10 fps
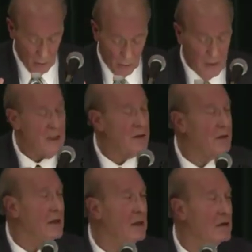
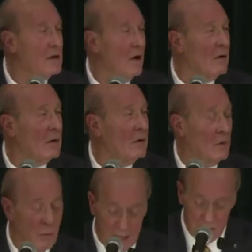reads the
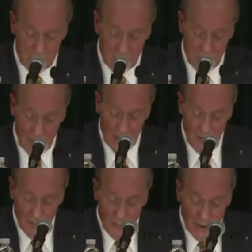historical record.
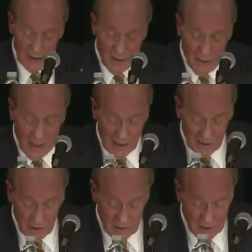But
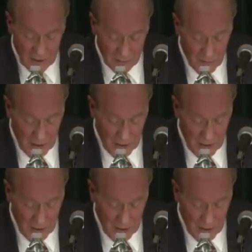that does not